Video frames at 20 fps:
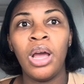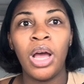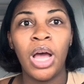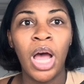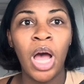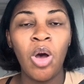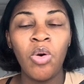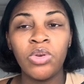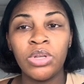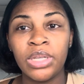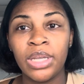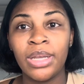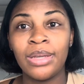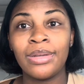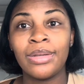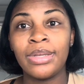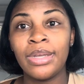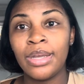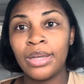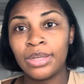I was at
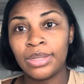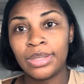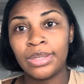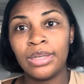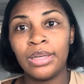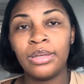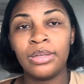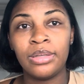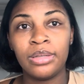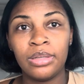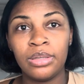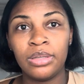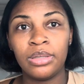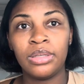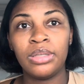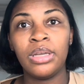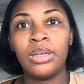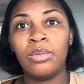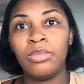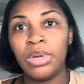6
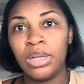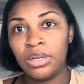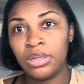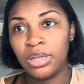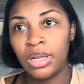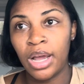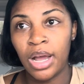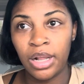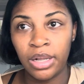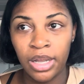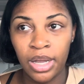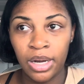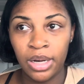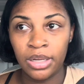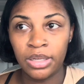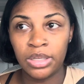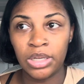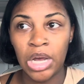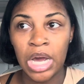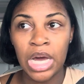centimeters
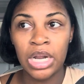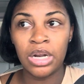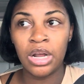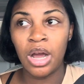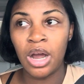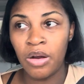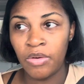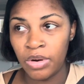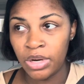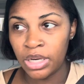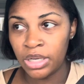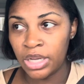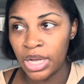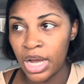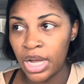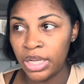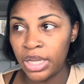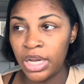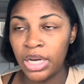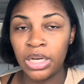dilated. So I done already
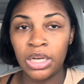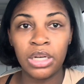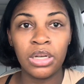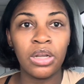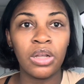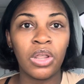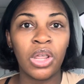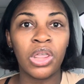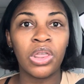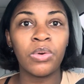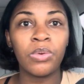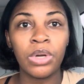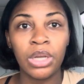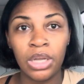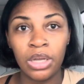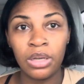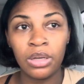dilated another 3.